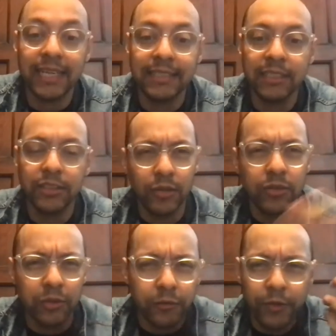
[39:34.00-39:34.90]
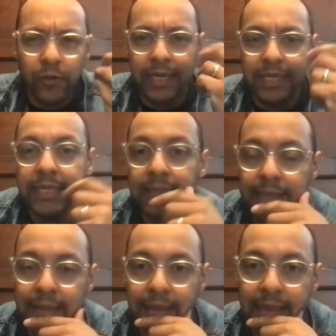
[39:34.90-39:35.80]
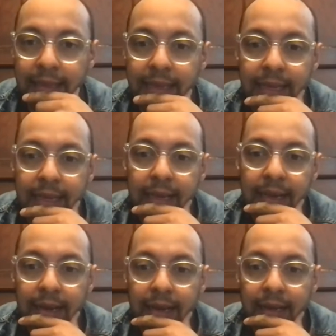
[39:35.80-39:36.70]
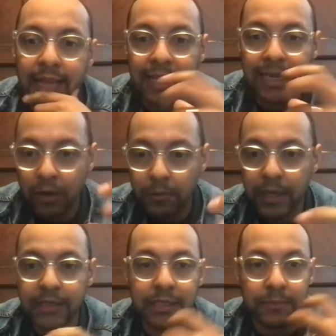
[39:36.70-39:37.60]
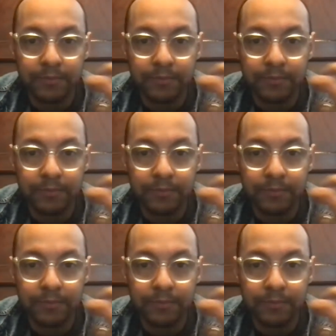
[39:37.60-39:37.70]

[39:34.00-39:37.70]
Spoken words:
And so those are a few ideas, I think, that can help us